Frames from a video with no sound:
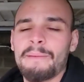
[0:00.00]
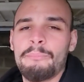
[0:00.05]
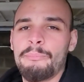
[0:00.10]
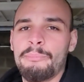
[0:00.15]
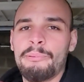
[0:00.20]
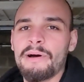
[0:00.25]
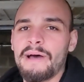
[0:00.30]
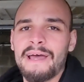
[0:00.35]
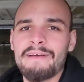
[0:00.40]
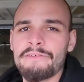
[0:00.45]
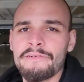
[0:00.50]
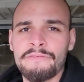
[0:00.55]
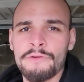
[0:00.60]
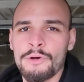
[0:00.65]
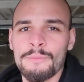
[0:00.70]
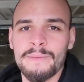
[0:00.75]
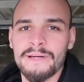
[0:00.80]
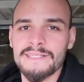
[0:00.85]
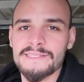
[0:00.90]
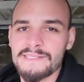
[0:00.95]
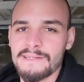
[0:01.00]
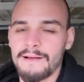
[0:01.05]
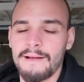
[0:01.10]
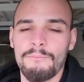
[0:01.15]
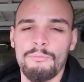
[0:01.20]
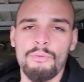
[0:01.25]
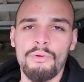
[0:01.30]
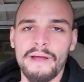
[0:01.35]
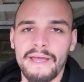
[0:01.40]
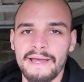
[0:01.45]
put everything on my
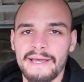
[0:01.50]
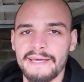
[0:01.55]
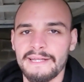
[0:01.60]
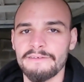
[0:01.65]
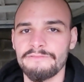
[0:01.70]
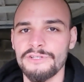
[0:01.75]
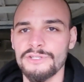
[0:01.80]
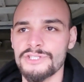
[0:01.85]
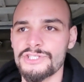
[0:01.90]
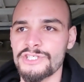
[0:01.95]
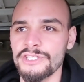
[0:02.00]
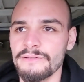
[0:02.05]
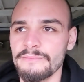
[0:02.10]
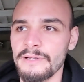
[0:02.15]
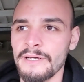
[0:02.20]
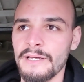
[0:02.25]
Instagram way ahead of YouTube.